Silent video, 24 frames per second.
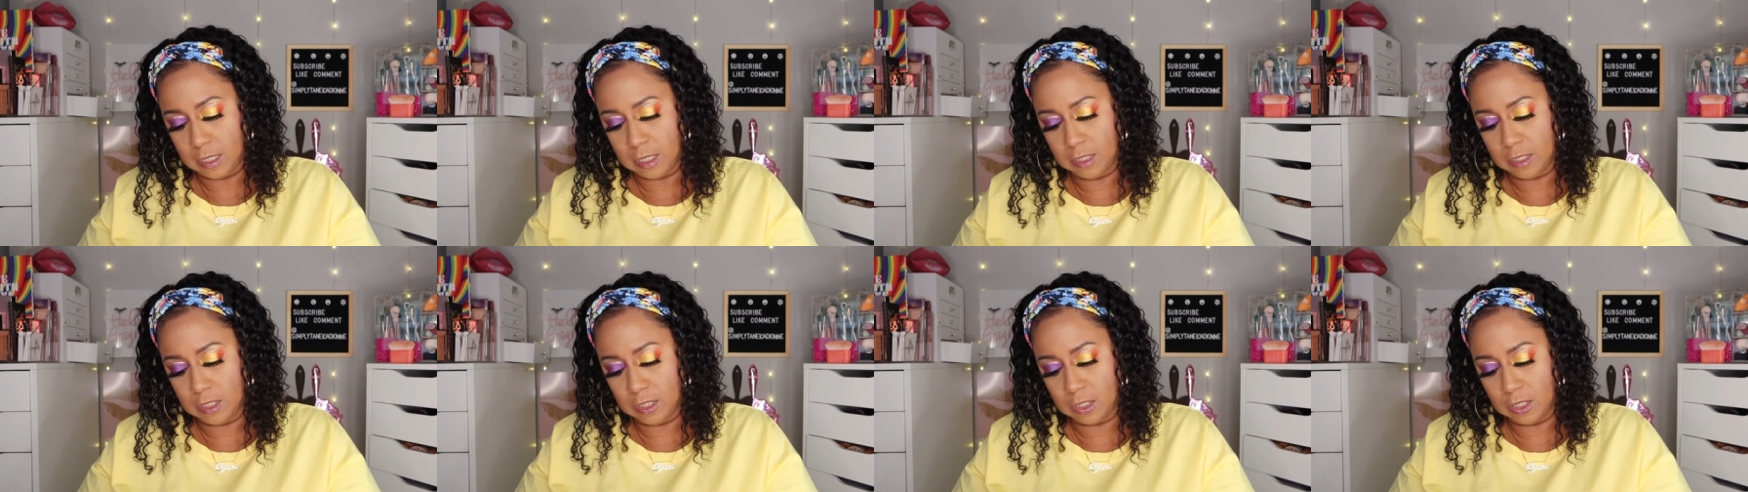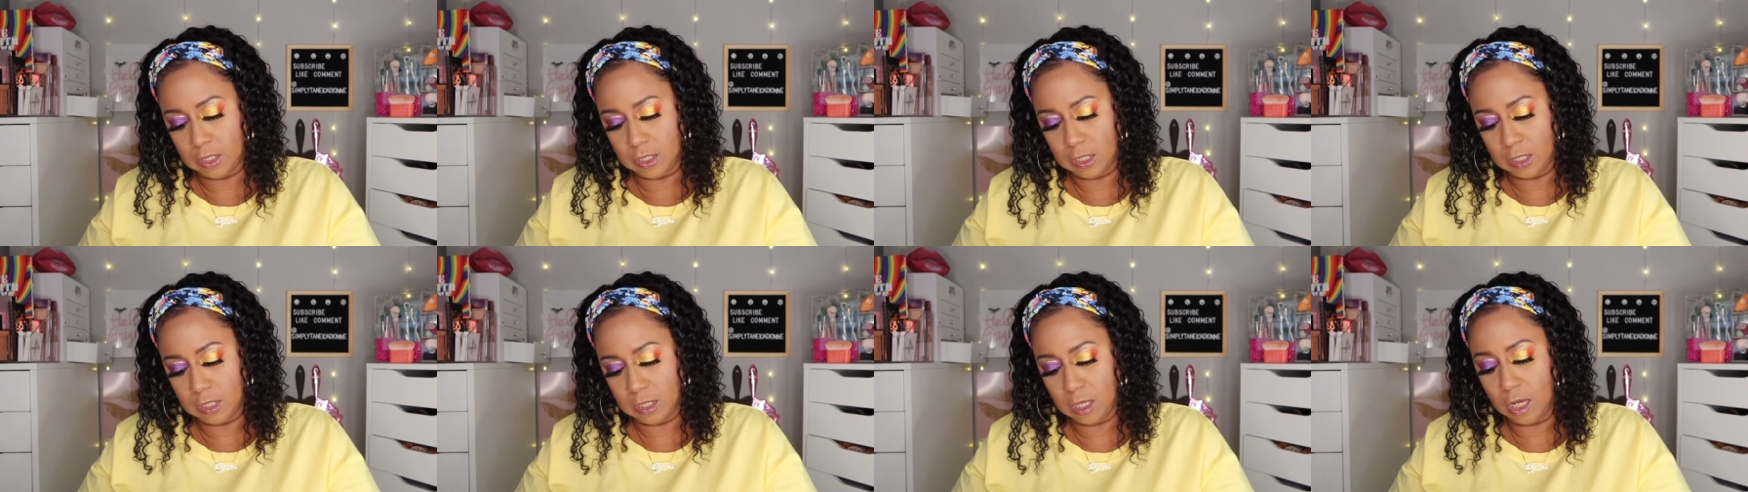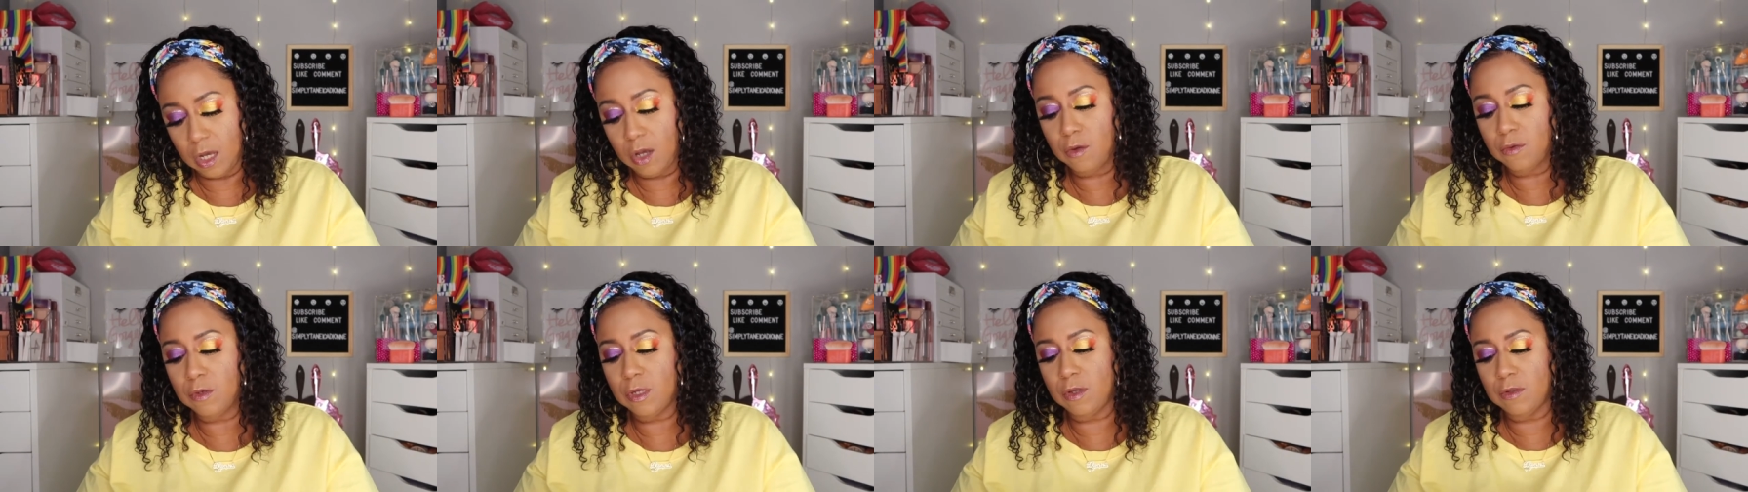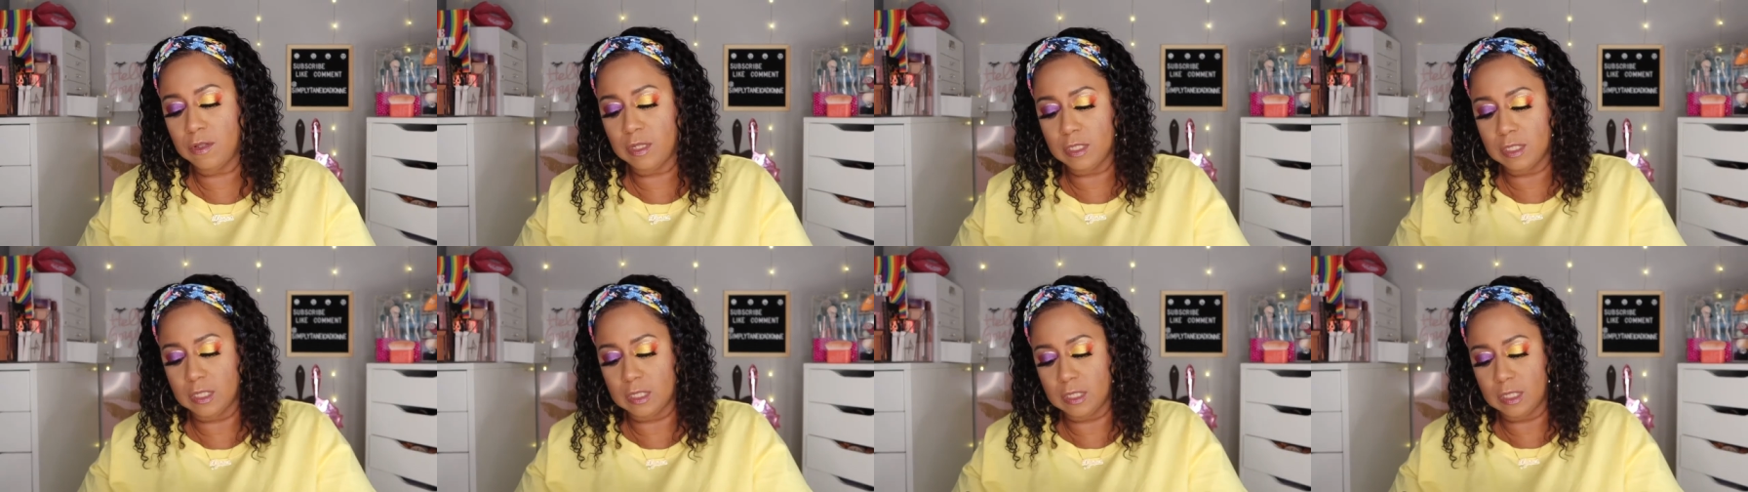This is just, oh no,
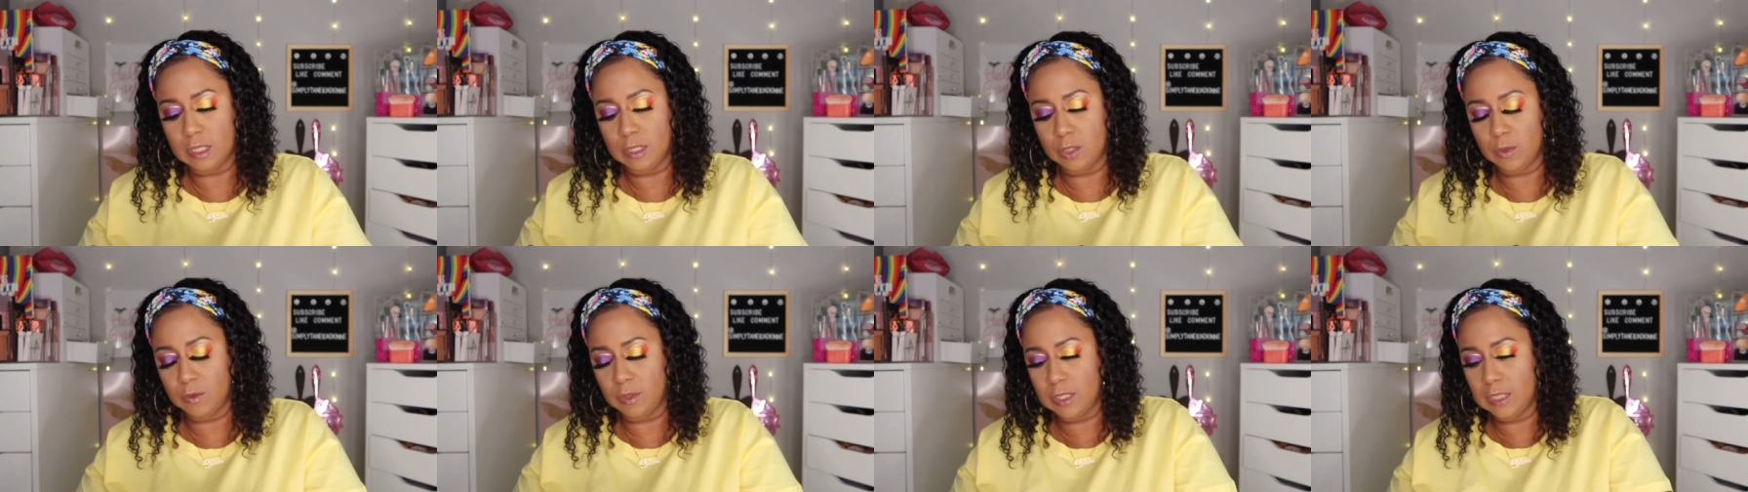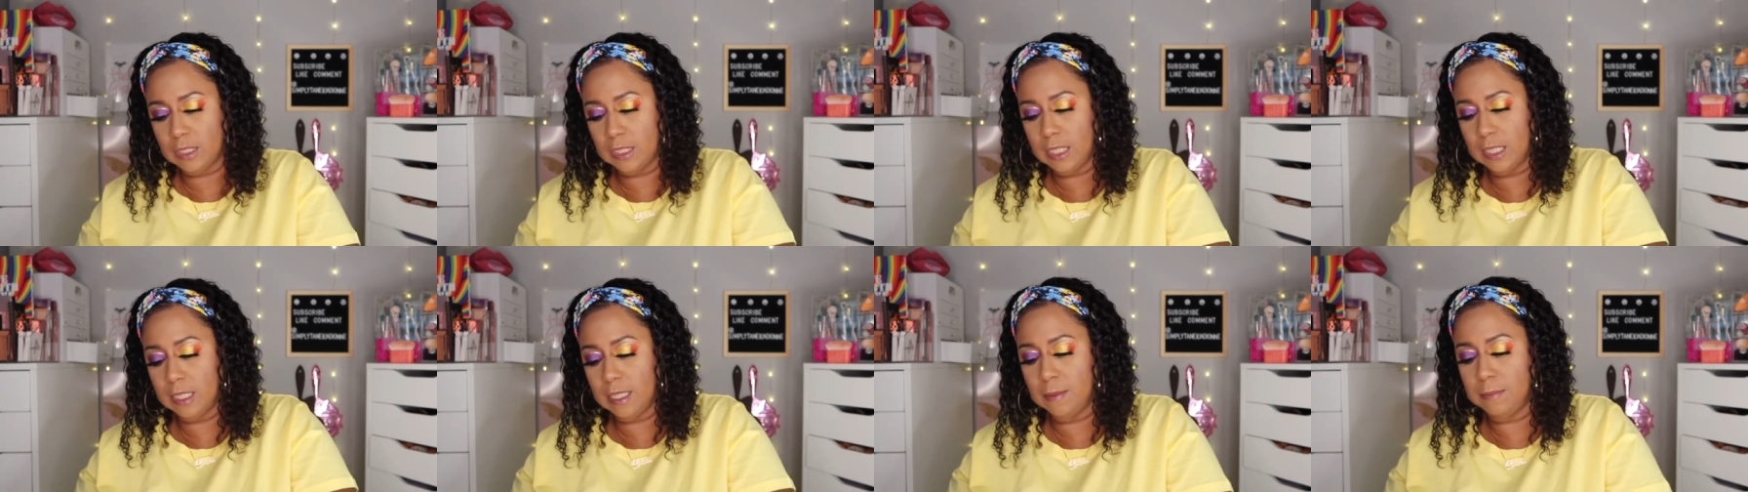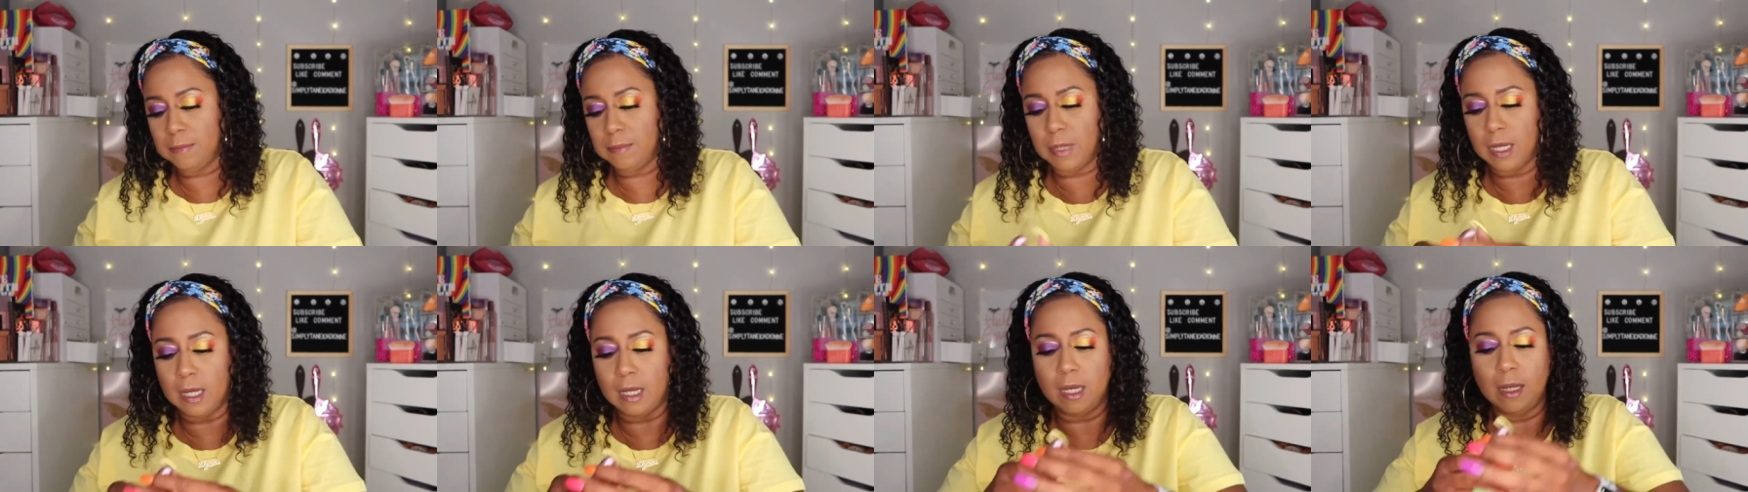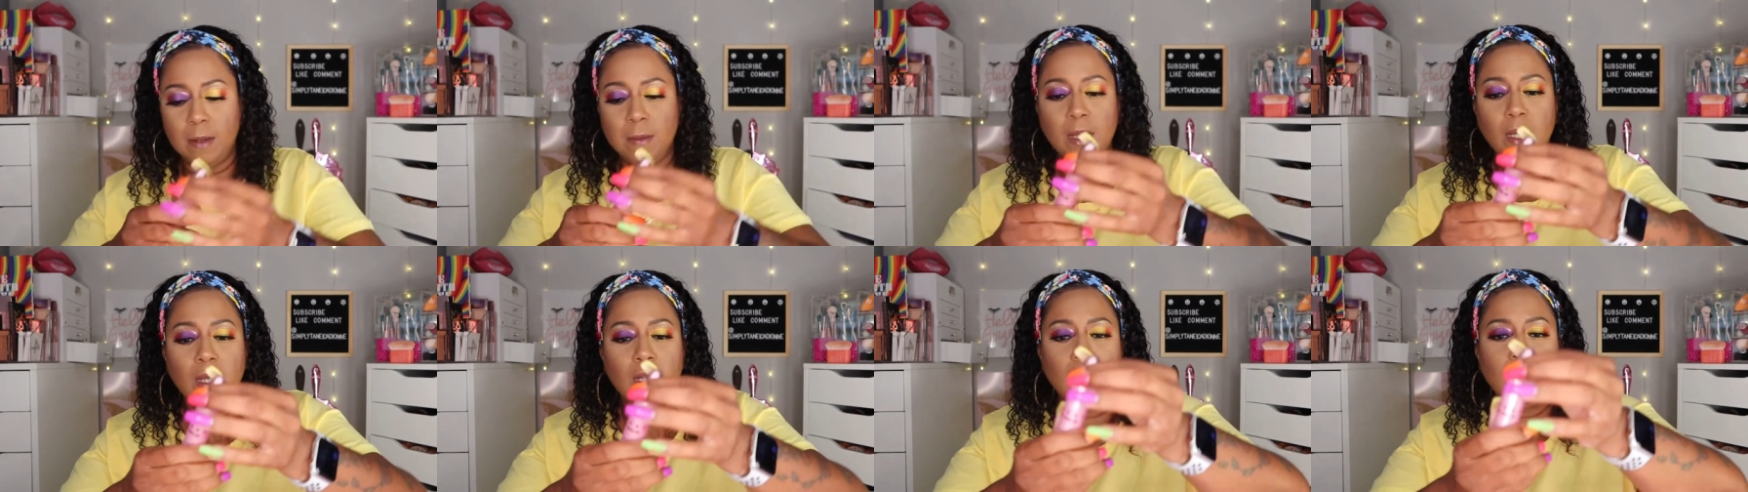this is a Twisted Lip
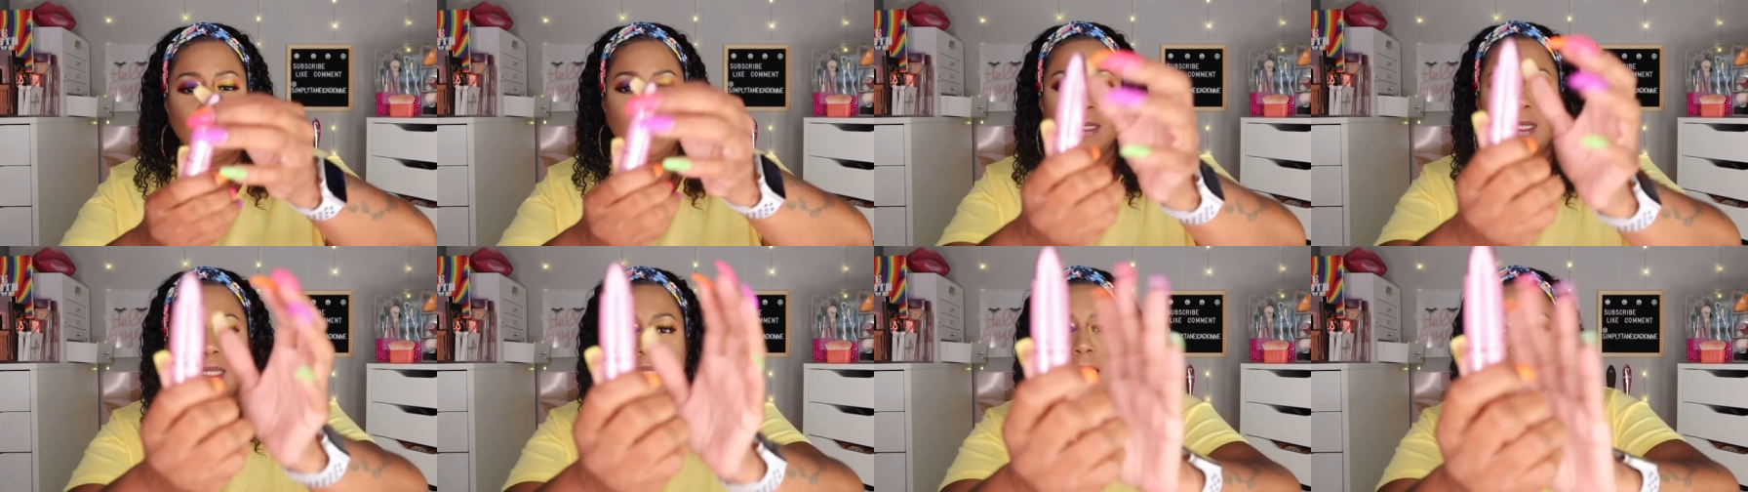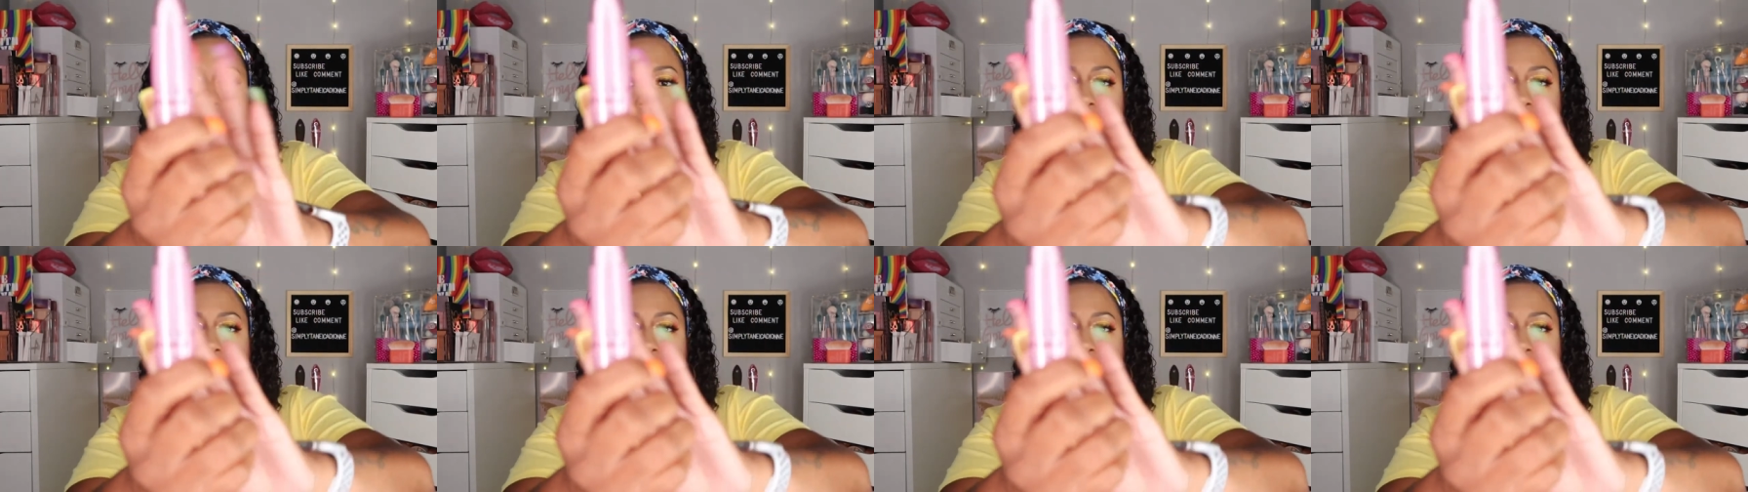Balm. Look